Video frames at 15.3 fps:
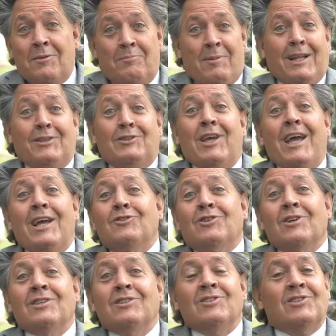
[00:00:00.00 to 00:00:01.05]

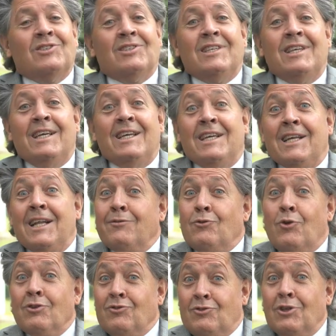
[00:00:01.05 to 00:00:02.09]
meditations, and of
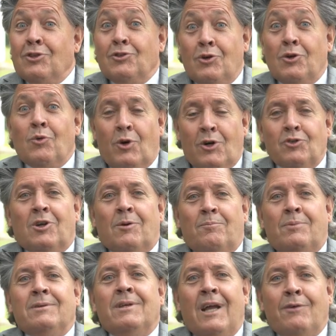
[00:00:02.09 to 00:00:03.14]
course, still doing worship
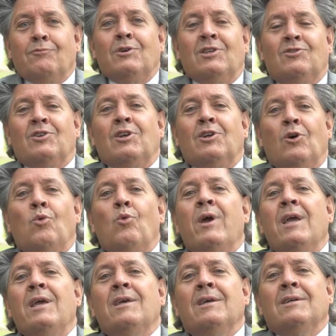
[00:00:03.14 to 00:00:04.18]
every single
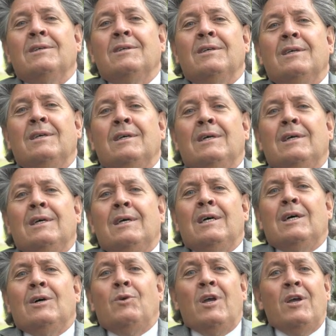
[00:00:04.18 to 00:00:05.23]
week.
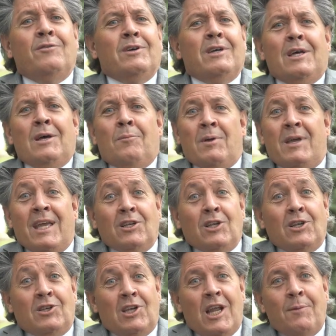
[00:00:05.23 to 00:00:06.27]
We've begin to
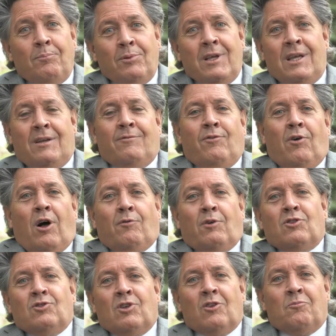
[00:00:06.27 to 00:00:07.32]
deeply involve
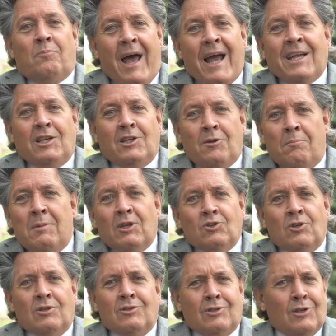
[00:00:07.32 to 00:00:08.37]
ourselves back into
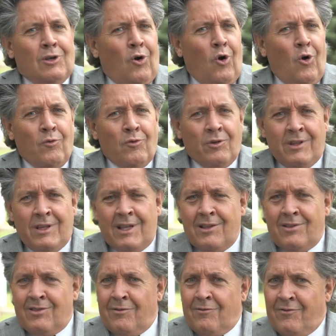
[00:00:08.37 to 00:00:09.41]
missions. And over
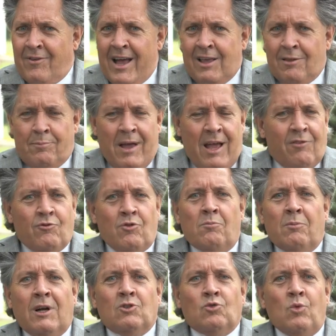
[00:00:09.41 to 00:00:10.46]
these past few
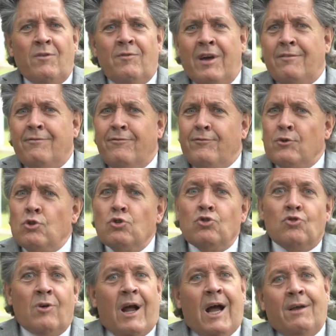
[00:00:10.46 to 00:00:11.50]
months, we've had food
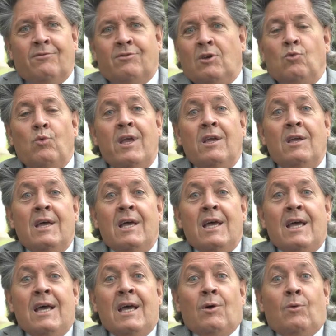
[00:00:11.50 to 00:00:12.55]
drives and we,
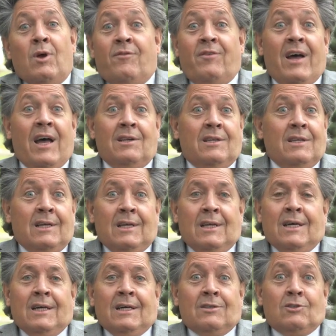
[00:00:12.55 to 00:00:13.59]
we've had
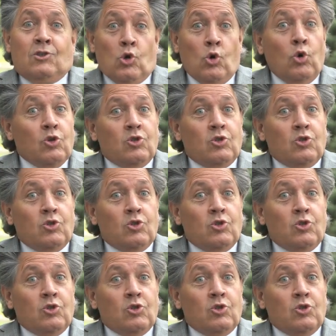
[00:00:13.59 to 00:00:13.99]
school